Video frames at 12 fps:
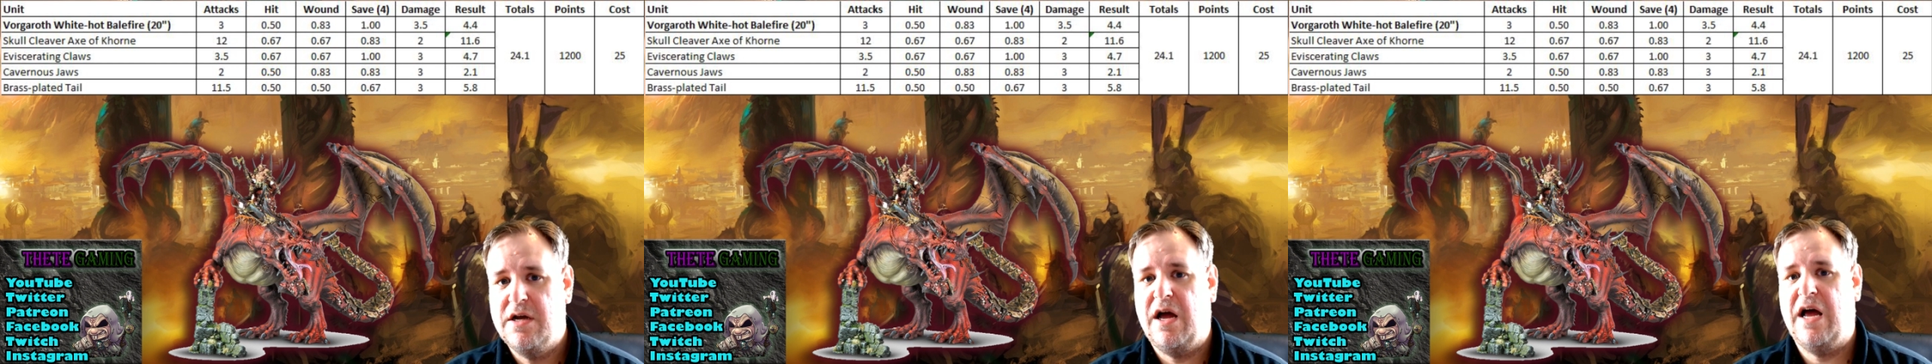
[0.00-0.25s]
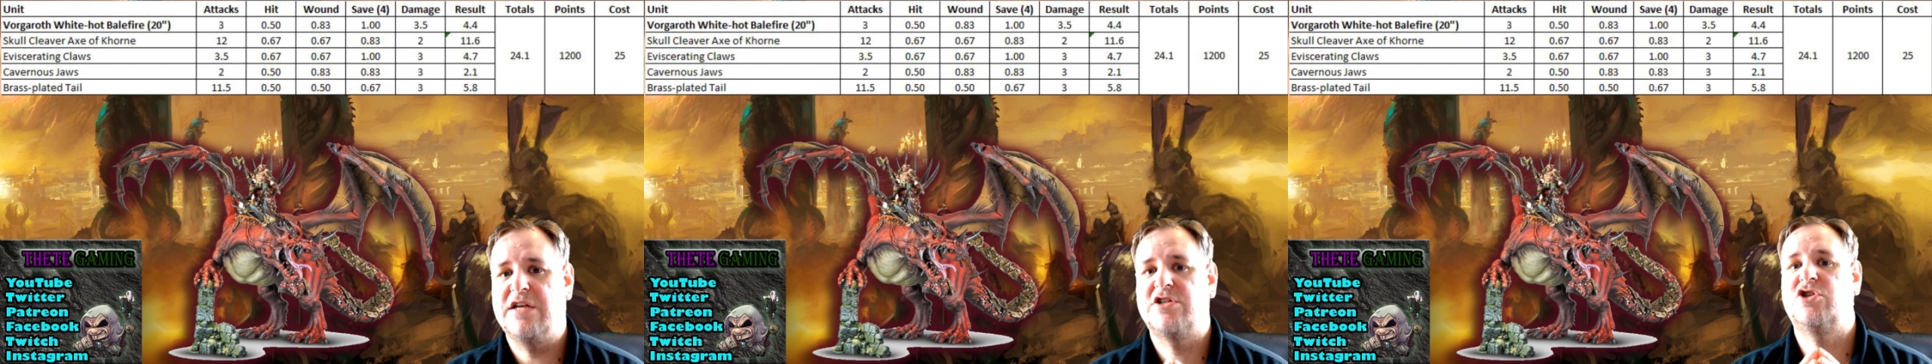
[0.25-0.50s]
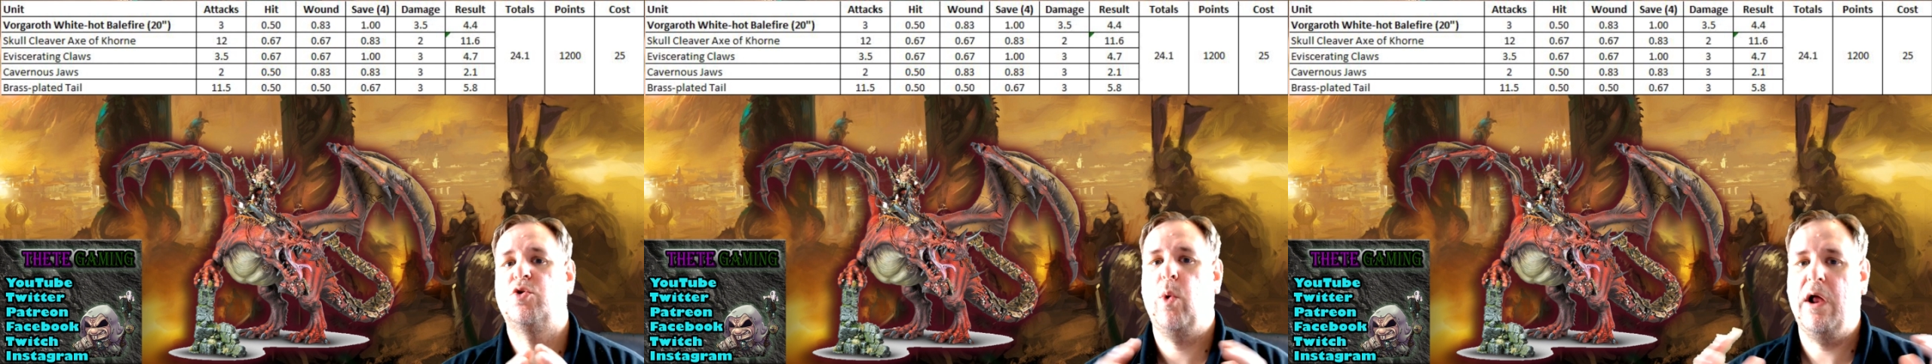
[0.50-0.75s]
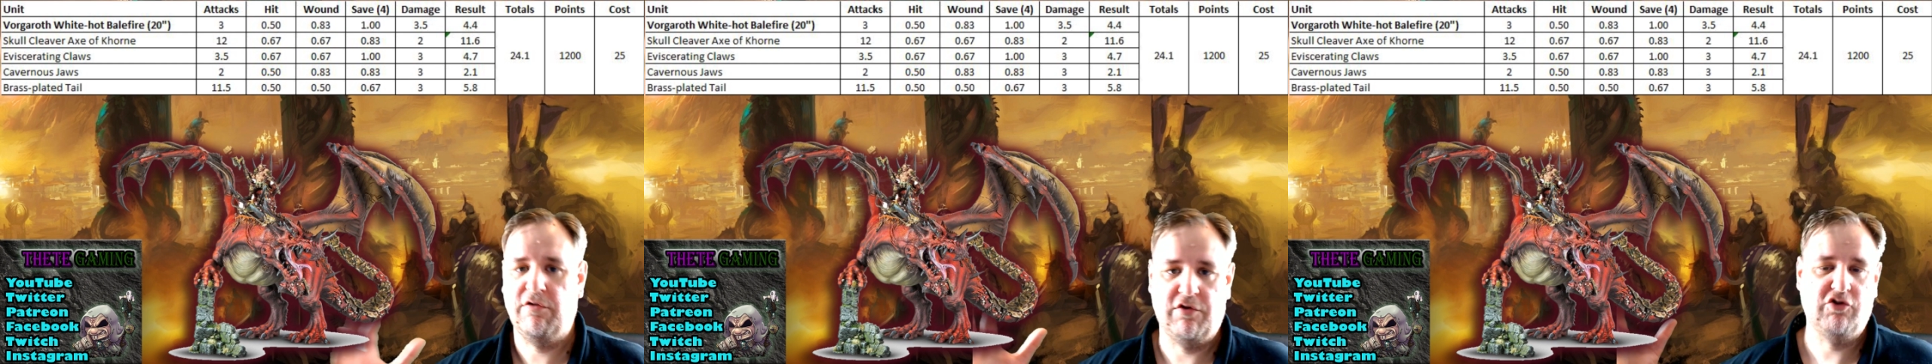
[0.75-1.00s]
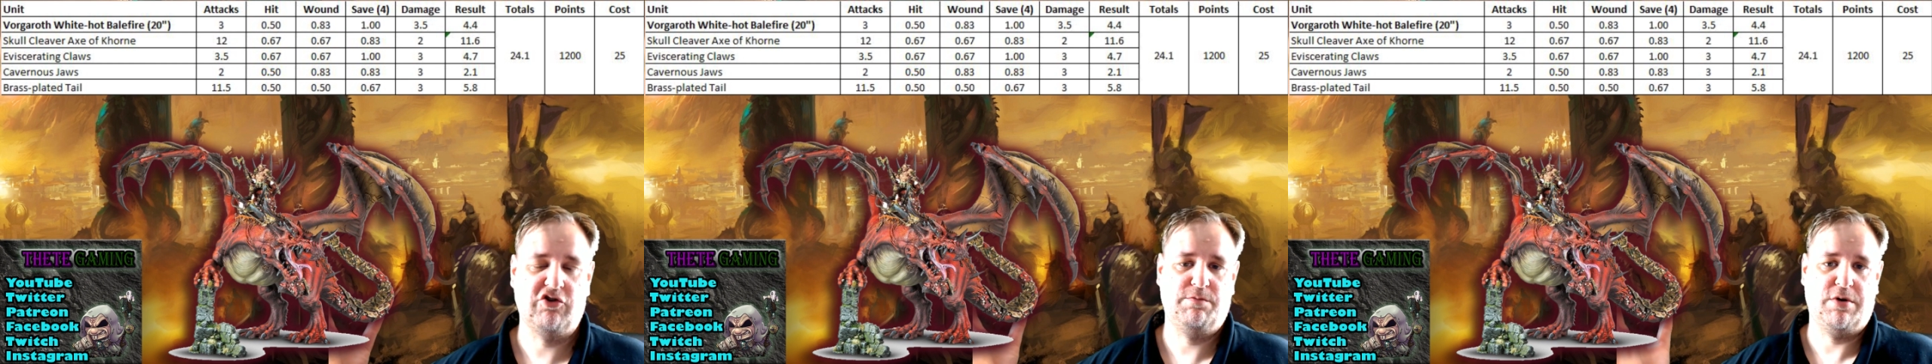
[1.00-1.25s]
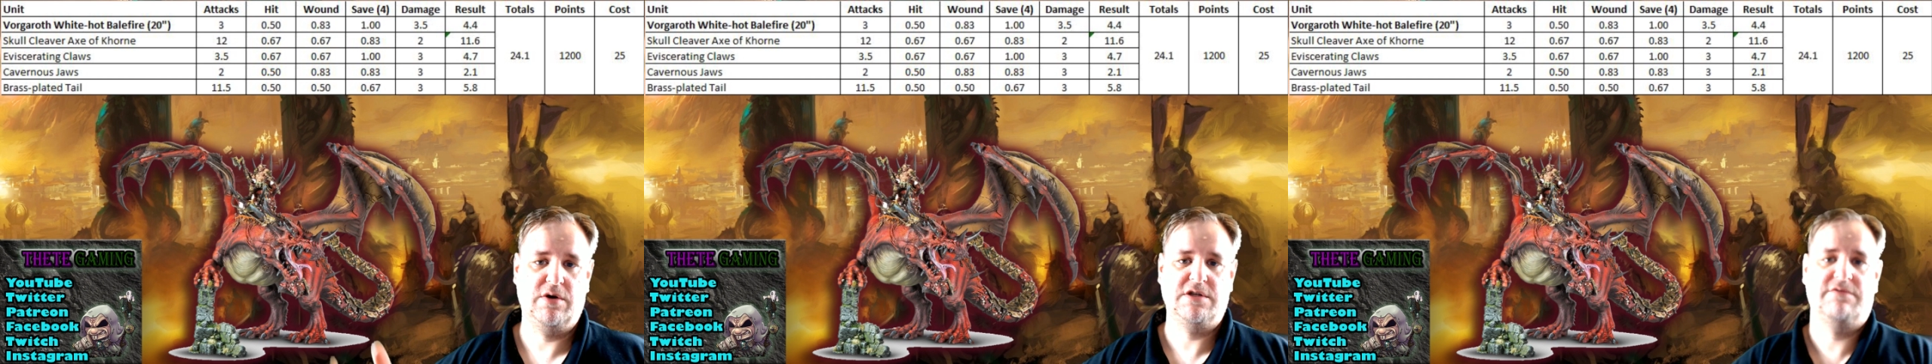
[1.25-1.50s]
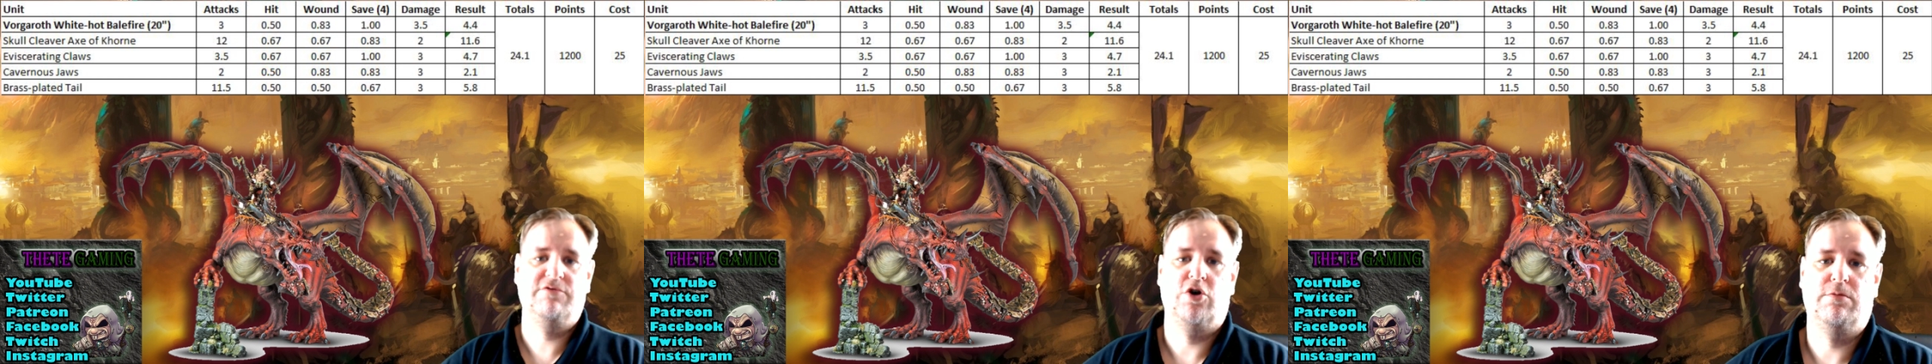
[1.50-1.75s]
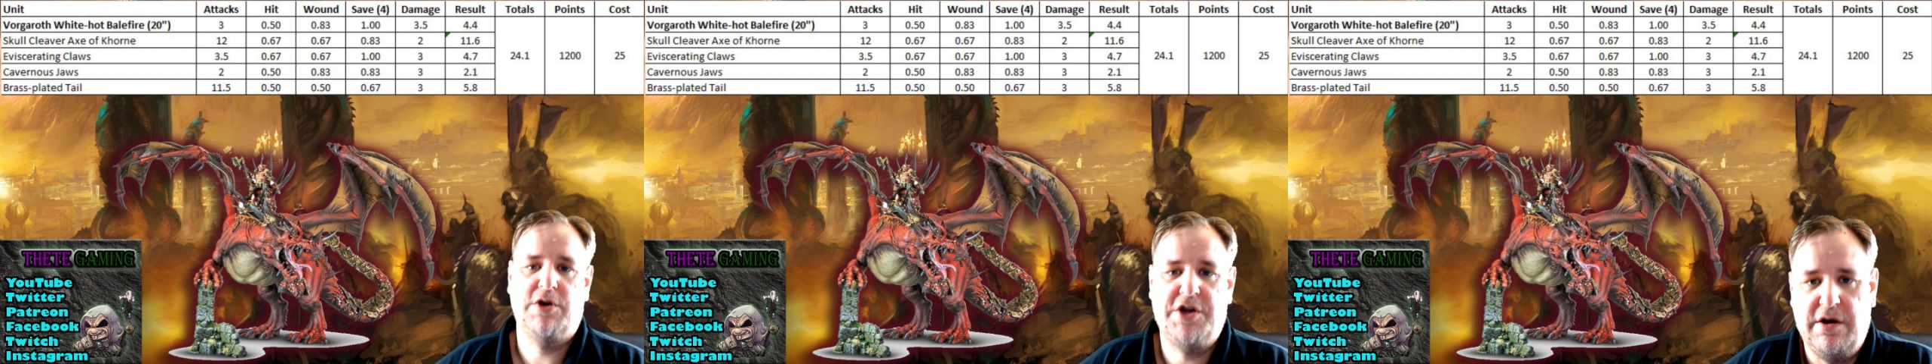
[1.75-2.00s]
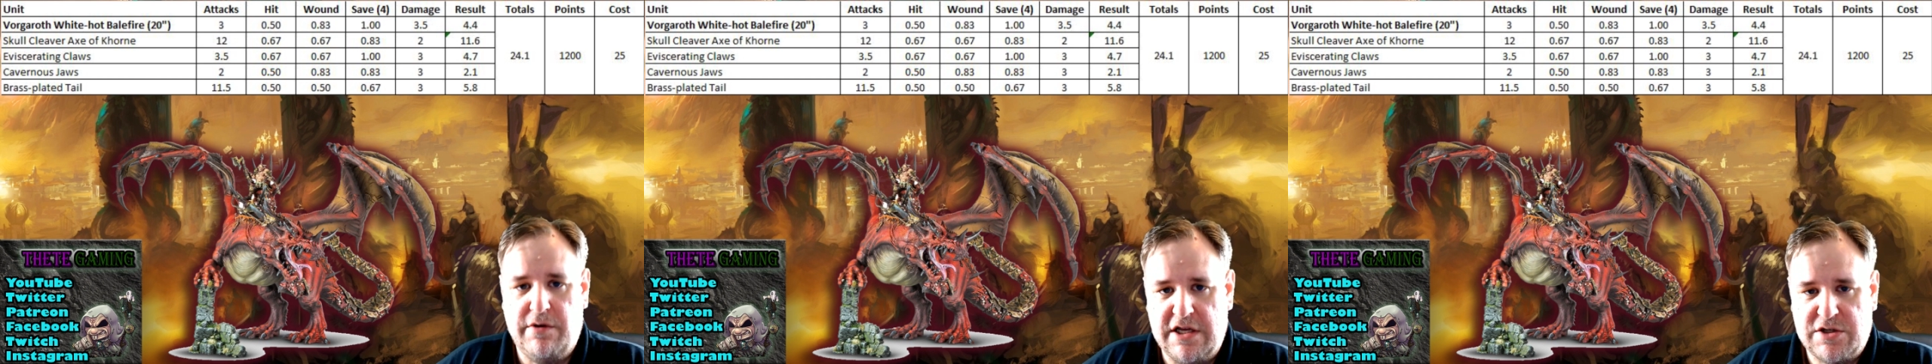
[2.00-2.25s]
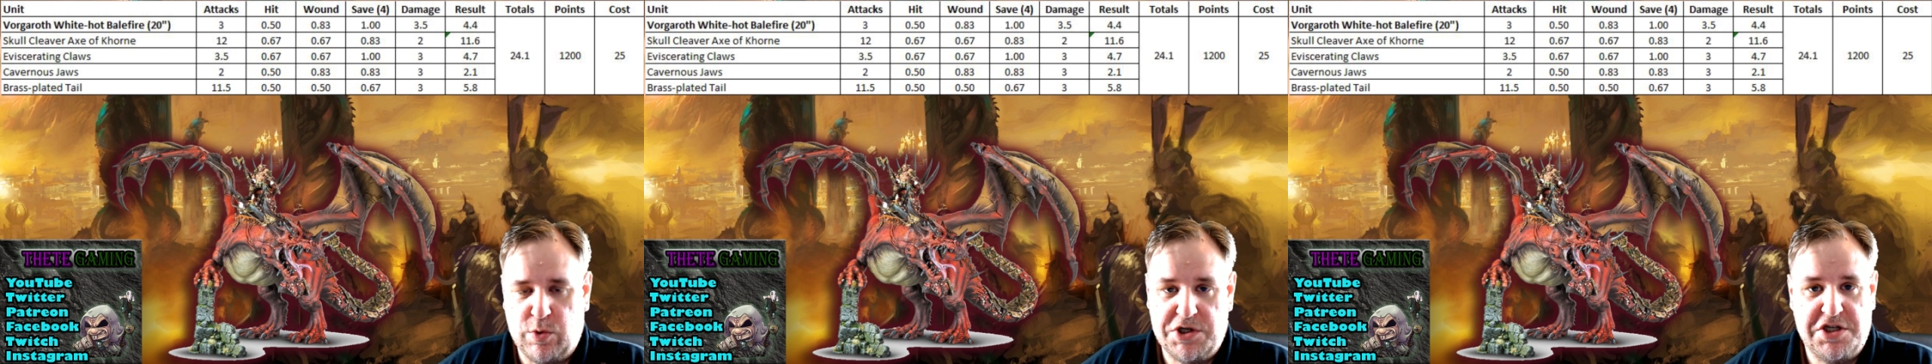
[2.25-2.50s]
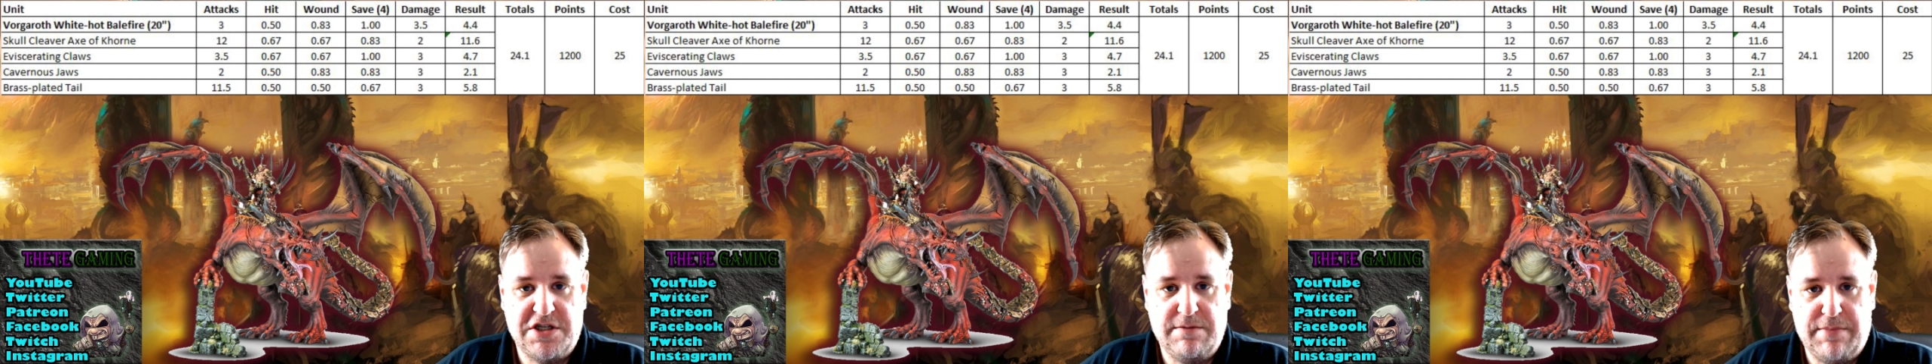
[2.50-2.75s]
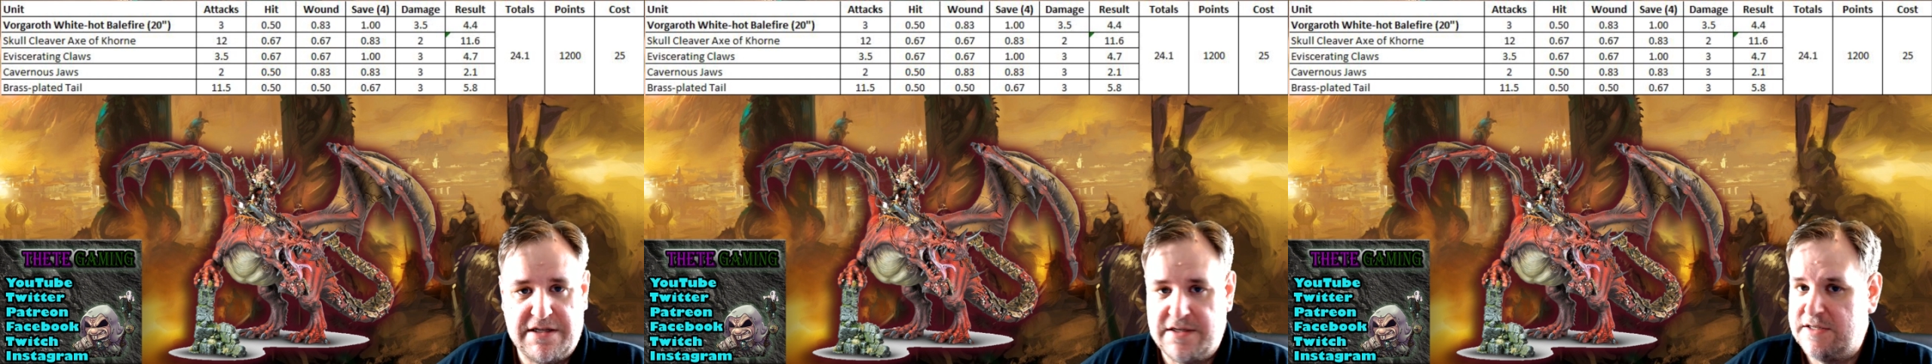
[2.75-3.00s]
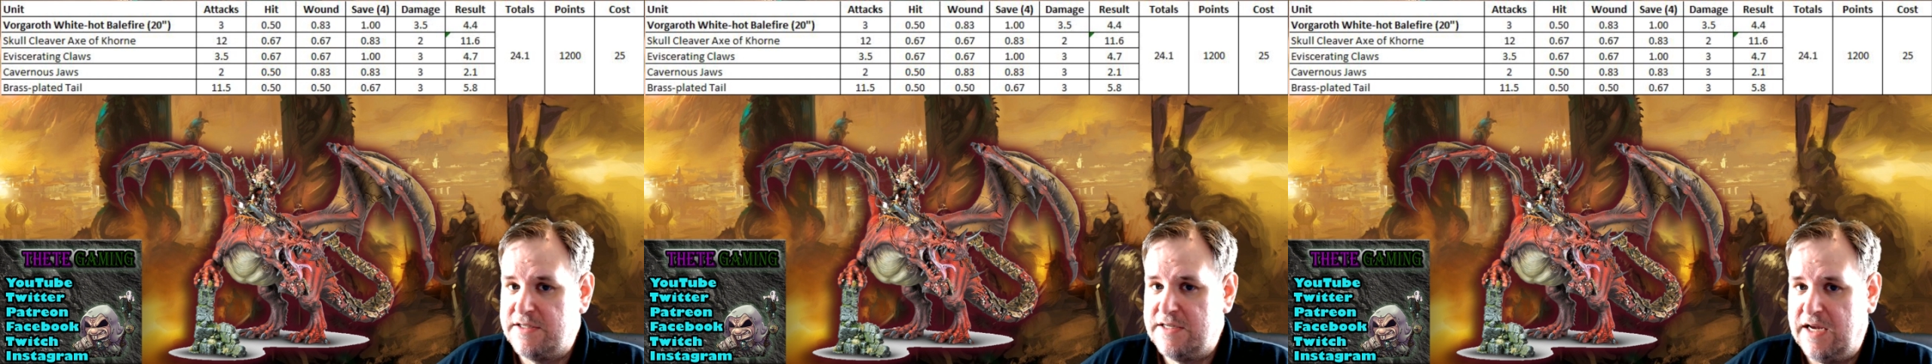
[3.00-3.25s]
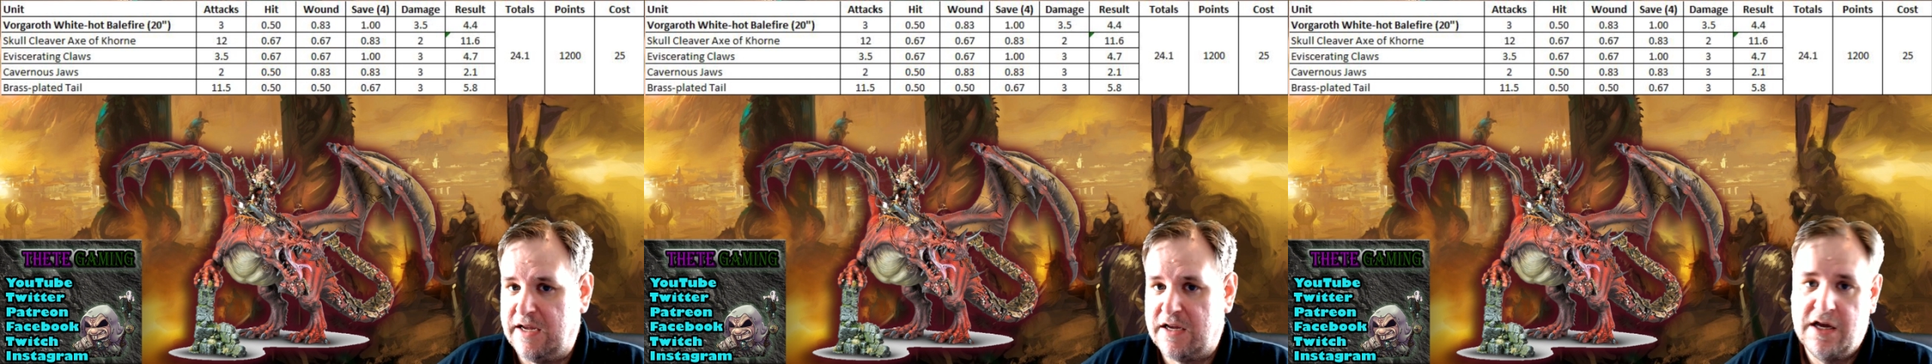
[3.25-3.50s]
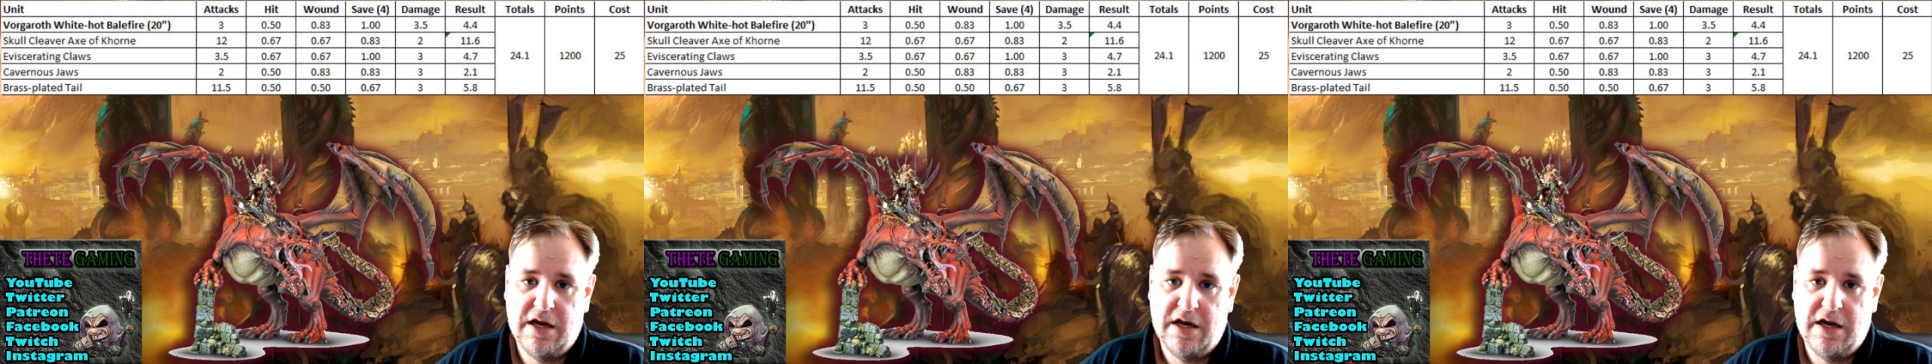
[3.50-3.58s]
as 1,200 points of normal units. Which is it better to take?